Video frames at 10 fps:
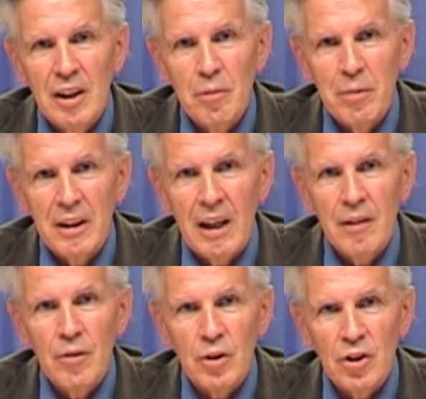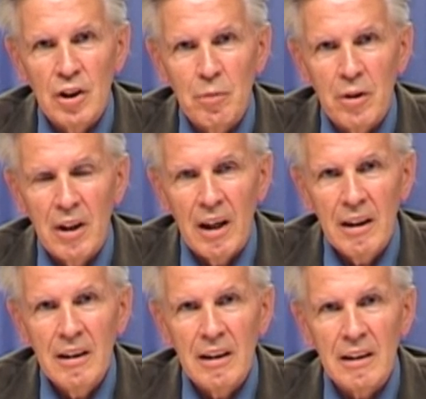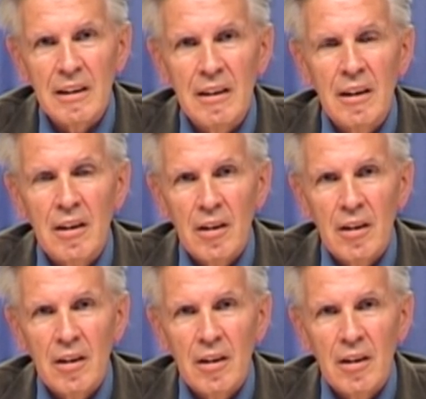with TPA versus triprokinase.